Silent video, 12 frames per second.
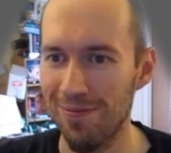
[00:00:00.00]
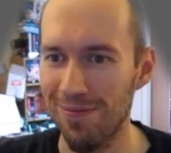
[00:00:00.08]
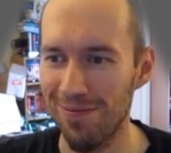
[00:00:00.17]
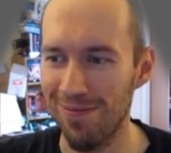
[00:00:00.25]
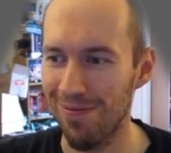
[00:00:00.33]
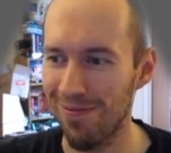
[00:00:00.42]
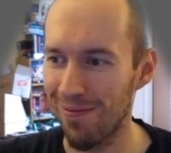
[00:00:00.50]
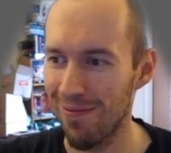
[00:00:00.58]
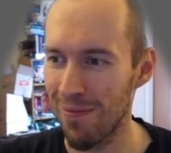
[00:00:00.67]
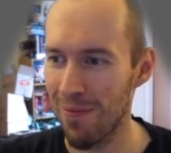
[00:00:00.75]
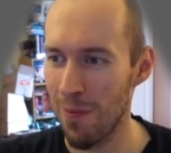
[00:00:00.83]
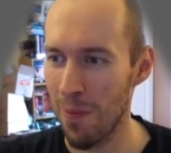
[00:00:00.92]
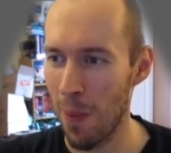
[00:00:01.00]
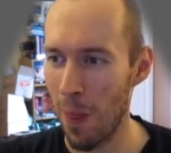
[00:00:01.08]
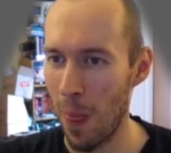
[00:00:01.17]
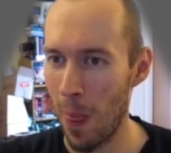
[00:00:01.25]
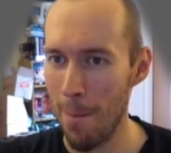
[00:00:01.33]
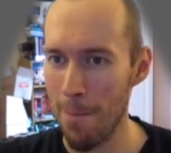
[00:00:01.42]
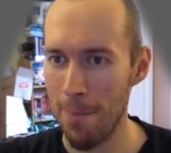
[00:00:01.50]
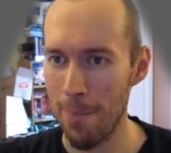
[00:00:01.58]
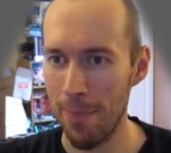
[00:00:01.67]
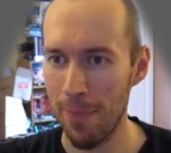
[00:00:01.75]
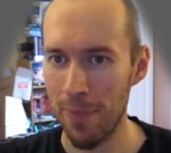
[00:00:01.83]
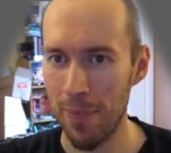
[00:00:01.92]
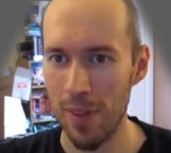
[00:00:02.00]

(no one is talking)